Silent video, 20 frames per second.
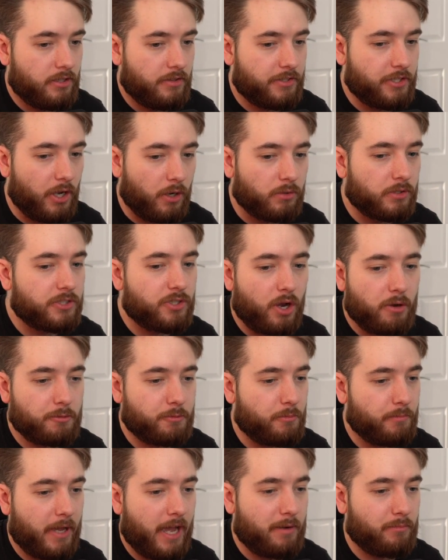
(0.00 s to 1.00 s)
The only time
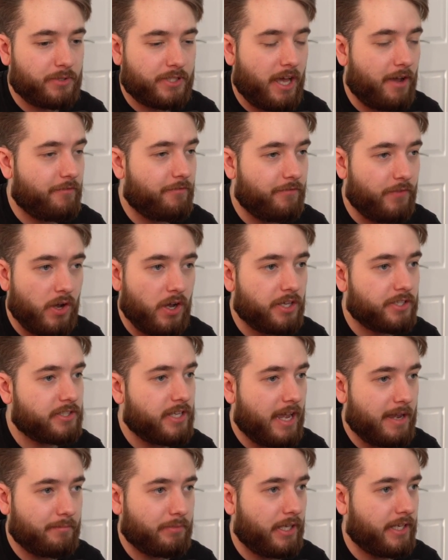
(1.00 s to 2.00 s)
it's been bad was that first
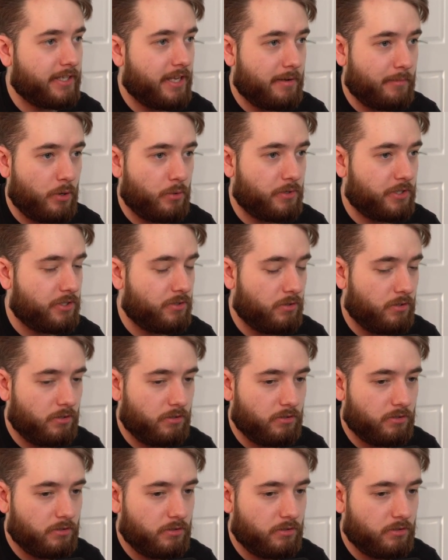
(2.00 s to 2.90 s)
gameplay demo we saw.